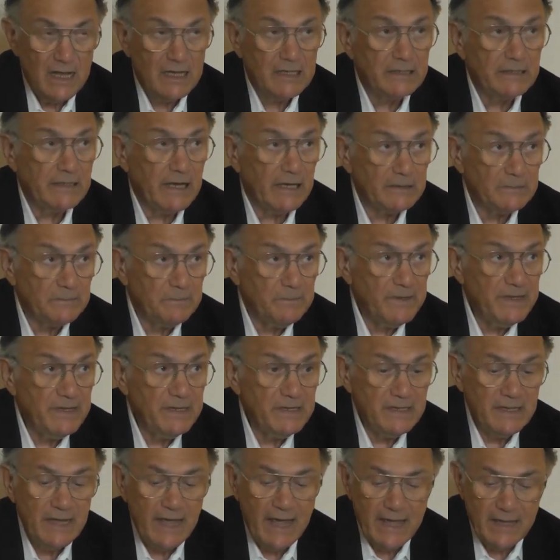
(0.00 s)
not
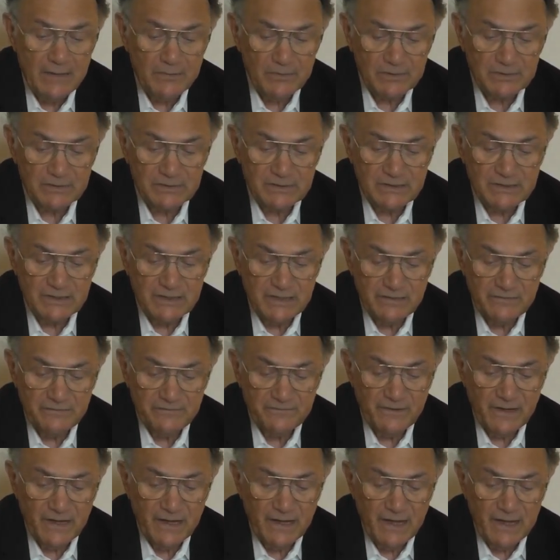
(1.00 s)
being able to
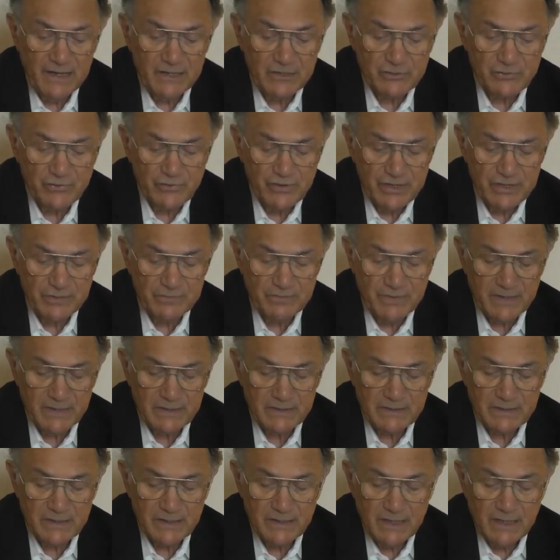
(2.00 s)
give a treatment
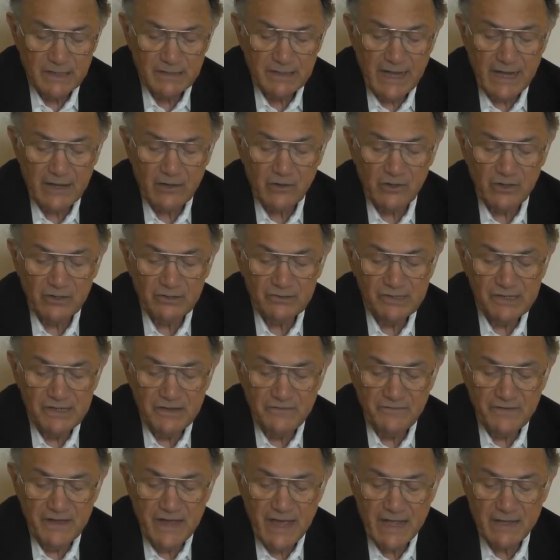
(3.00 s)
that could
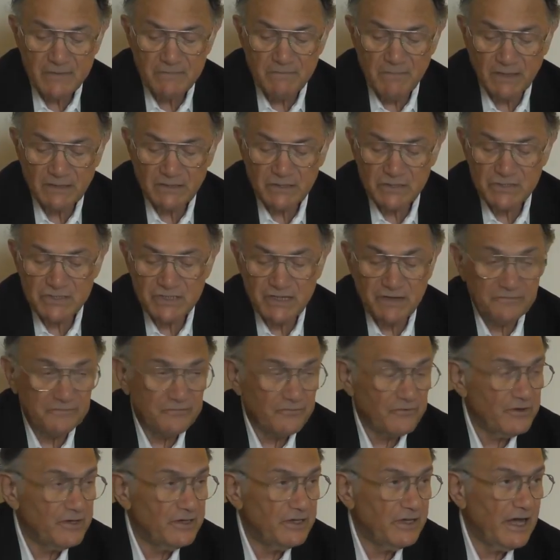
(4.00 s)
alleviate much
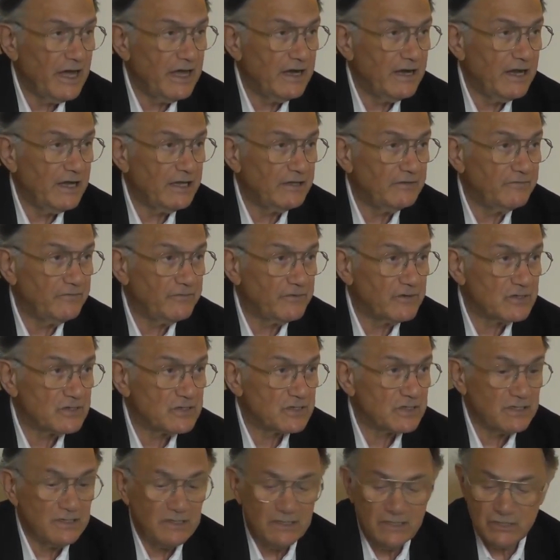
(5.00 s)
suffering and adverse
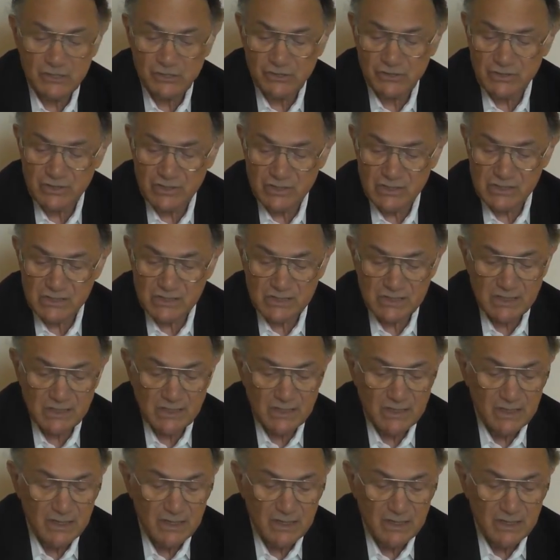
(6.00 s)
conditions,